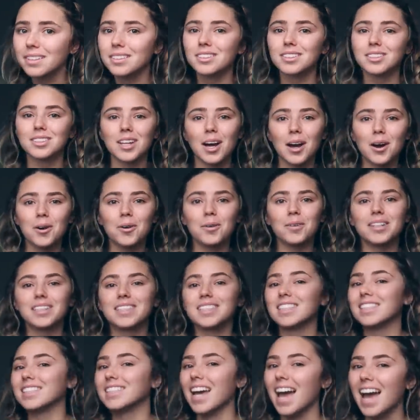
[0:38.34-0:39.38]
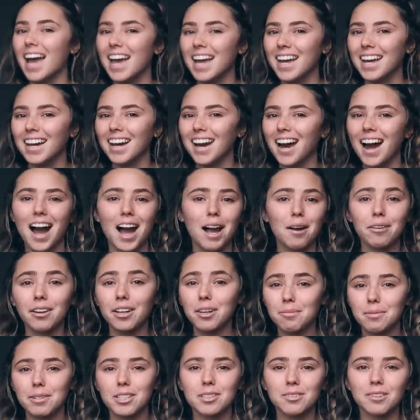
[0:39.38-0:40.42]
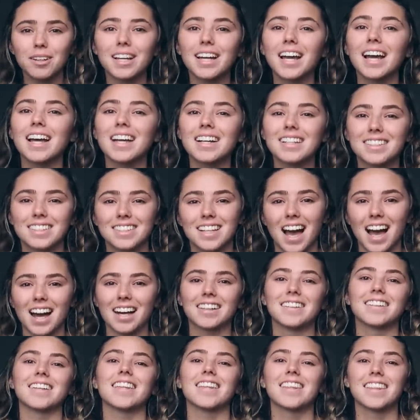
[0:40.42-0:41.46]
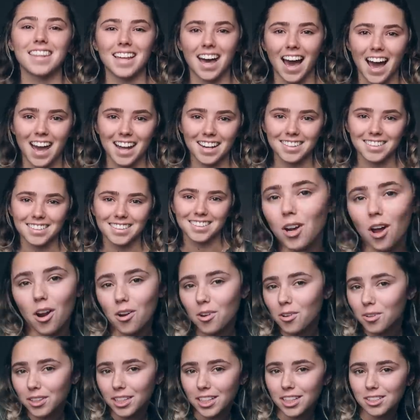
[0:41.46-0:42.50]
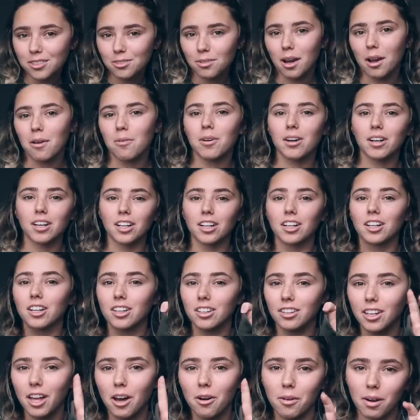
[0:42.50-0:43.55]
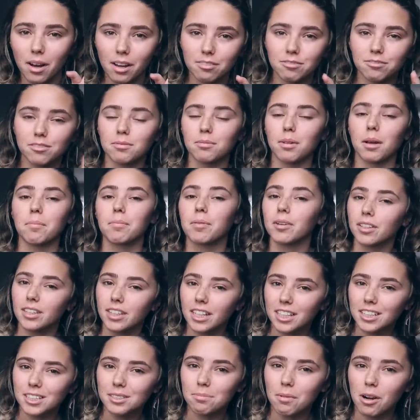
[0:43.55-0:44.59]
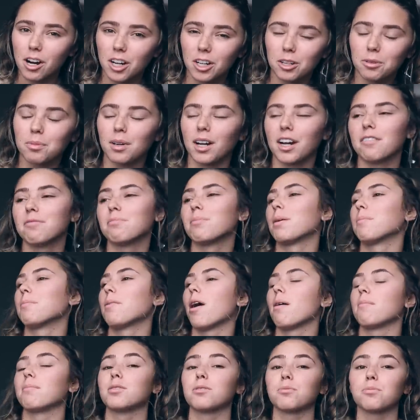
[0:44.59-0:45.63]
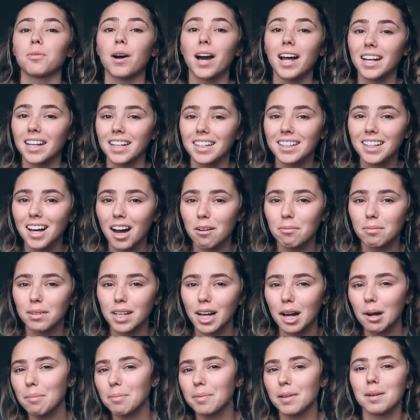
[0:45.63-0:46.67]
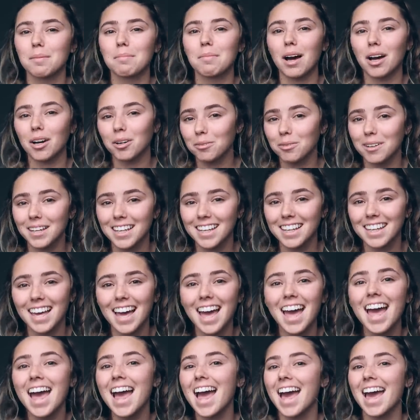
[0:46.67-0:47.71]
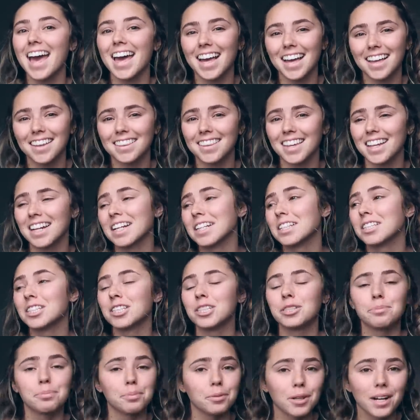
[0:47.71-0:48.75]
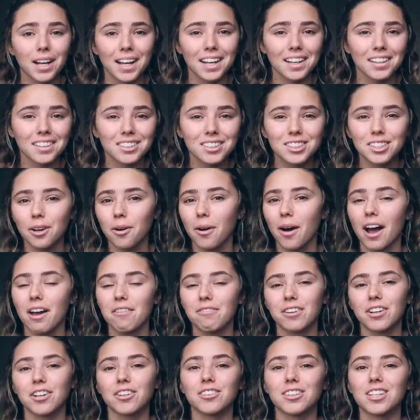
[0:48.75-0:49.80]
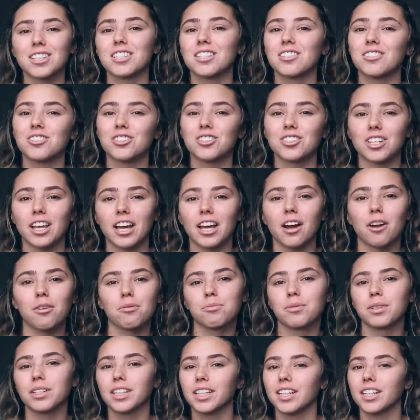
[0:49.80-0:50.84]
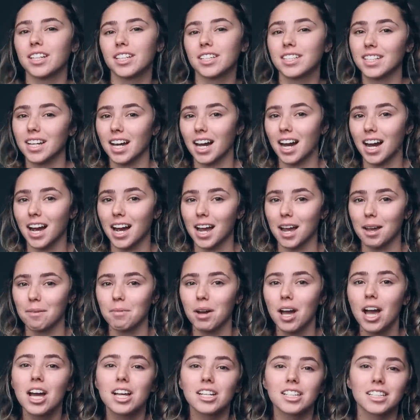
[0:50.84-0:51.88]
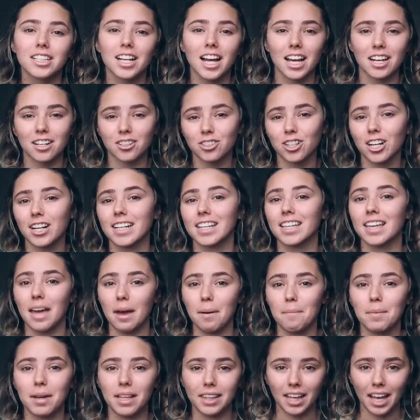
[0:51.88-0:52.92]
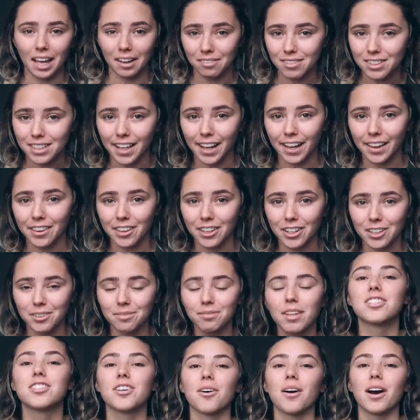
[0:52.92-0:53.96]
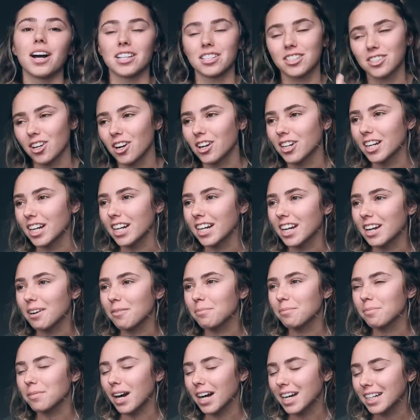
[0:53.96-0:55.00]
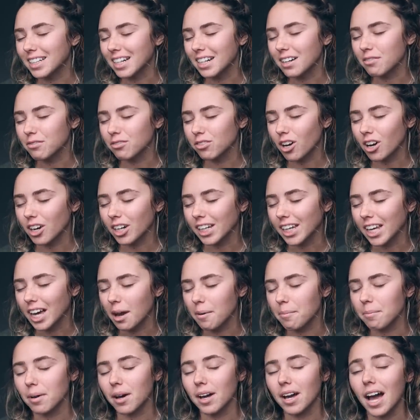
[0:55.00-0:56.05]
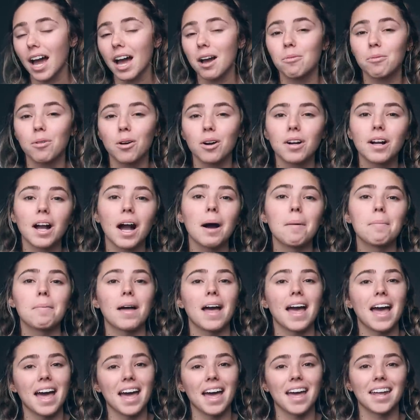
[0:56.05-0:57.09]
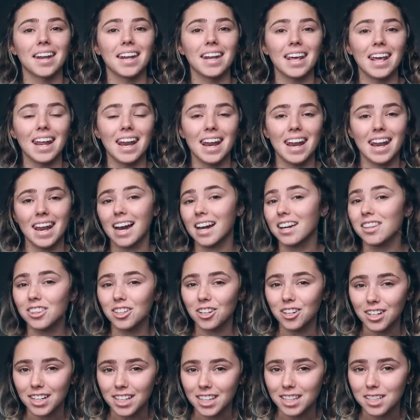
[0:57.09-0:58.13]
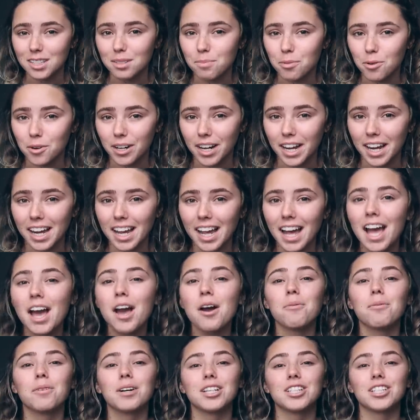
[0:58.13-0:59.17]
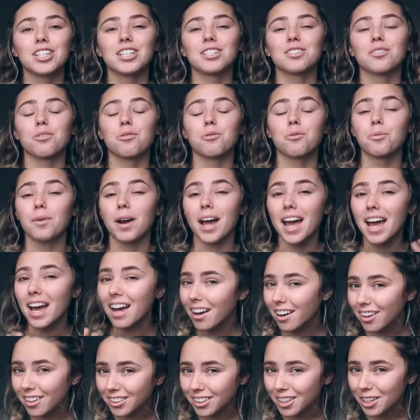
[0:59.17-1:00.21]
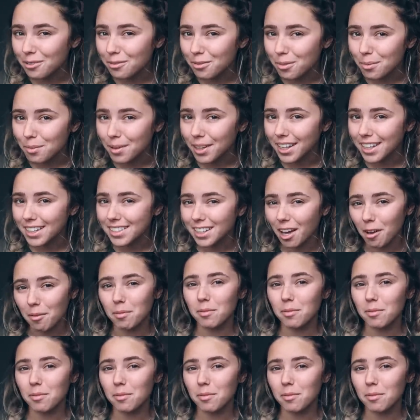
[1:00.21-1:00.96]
So today, I'm gonna be doing exactly that. Not only do I wanna glow up for my birthday tomorrow, but I have my mom's wedding coming up in about a week, and then it's spring, so I figured this is just like a really good time to kind of try to get my life together. So I started, I didn't vlog yet, but I woke up at nine thirty this morning, which is way early for me because I've